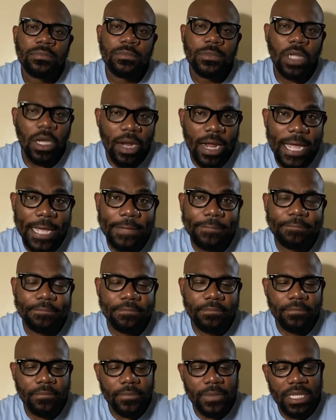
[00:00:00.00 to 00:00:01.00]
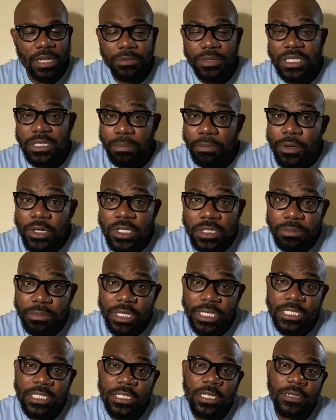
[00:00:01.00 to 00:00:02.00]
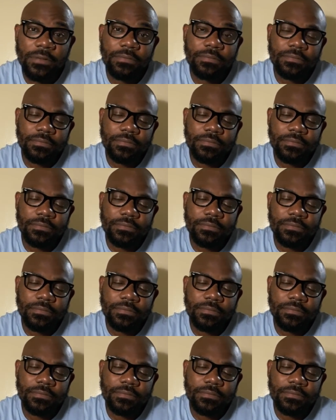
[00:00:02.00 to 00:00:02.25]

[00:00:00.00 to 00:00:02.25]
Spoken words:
All right? There is a possibility.